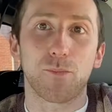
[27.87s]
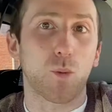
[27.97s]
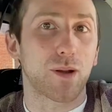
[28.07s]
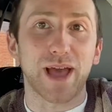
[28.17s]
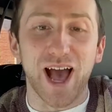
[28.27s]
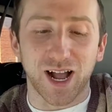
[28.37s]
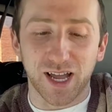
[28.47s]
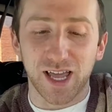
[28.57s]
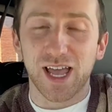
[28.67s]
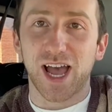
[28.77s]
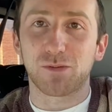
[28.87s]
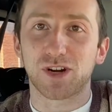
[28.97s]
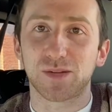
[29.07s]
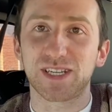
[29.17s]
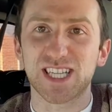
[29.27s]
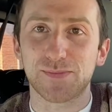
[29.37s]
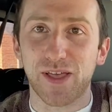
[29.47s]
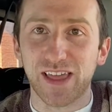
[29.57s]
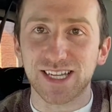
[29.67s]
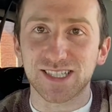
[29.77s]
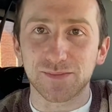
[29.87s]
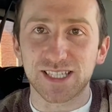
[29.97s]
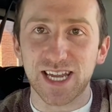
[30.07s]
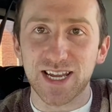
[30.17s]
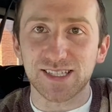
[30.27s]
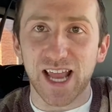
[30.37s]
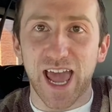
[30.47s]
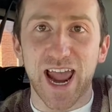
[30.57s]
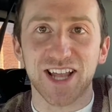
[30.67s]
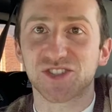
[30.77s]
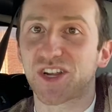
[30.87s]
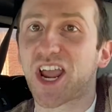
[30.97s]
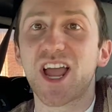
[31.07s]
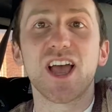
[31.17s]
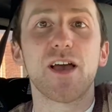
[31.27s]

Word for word: We're back and we're gonna be spilling some tea today, answering